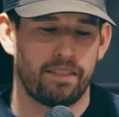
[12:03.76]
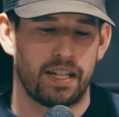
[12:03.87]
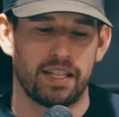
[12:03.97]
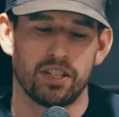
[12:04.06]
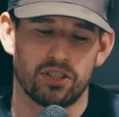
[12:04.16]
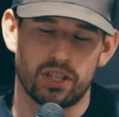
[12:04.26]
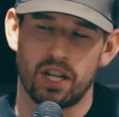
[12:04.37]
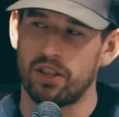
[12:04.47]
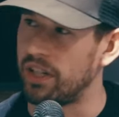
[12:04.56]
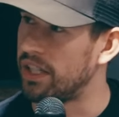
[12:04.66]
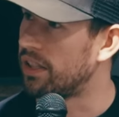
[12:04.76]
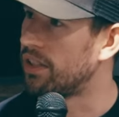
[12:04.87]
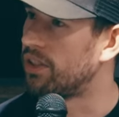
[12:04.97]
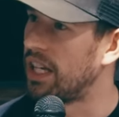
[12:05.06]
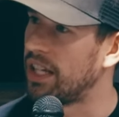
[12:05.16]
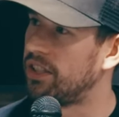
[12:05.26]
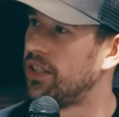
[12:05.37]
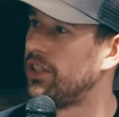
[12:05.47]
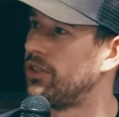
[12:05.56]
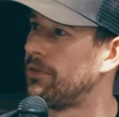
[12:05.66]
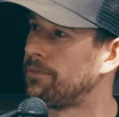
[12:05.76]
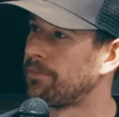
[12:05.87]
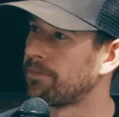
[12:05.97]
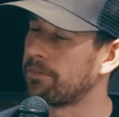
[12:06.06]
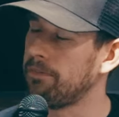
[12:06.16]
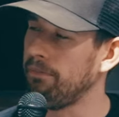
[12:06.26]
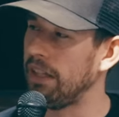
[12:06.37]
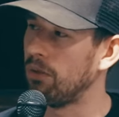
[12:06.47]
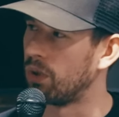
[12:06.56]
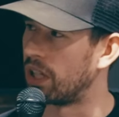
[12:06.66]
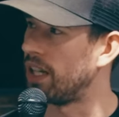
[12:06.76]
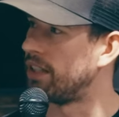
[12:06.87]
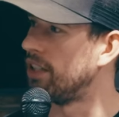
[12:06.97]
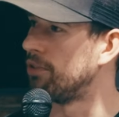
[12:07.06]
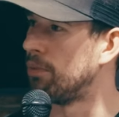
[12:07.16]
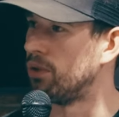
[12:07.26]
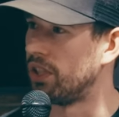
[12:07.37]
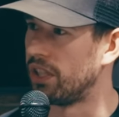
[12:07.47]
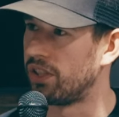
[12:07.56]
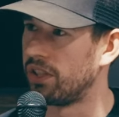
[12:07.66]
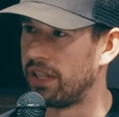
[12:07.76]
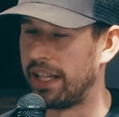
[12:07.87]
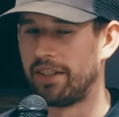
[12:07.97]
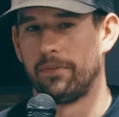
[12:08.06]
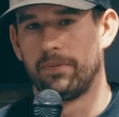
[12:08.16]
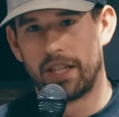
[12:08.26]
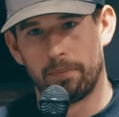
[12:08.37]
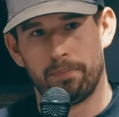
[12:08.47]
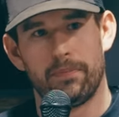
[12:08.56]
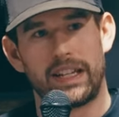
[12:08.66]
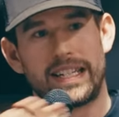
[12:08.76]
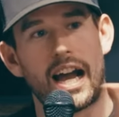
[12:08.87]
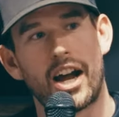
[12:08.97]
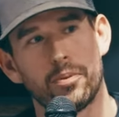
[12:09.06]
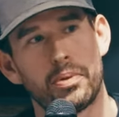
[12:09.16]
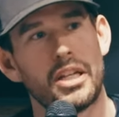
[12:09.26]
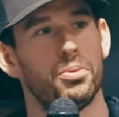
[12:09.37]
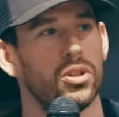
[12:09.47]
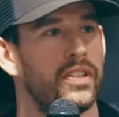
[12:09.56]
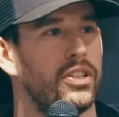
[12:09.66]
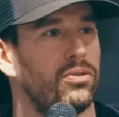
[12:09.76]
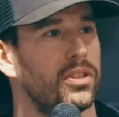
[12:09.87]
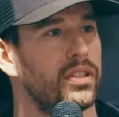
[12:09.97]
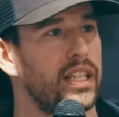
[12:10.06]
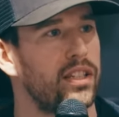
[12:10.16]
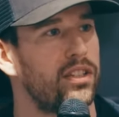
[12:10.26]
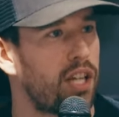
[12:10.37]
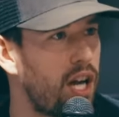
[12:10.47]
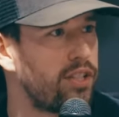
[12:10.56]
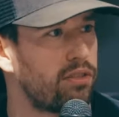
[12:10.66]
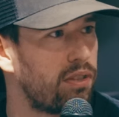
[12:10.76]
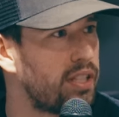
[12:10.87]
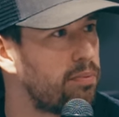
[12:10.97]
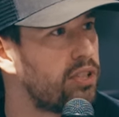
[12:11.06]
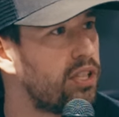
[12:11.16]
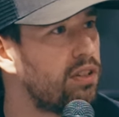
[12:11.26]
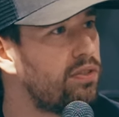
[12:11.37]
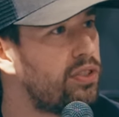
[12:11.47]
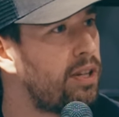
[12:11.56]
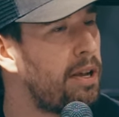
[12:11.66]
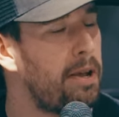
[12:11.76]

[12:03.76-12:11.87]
And then there's another instance in Exodus where God tells Moses that the entire people of Israel need to consecrate themselves.